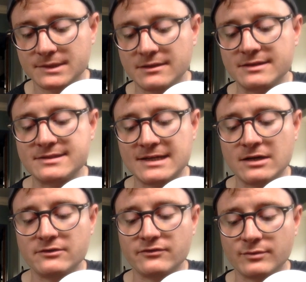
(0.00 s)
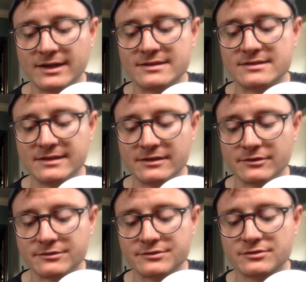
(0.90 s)
The sound of wet
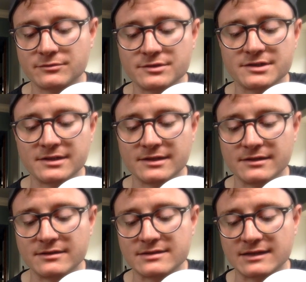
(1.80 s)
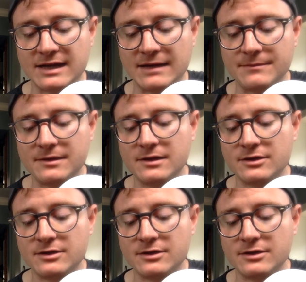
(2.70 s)
sneakers squishing in the slop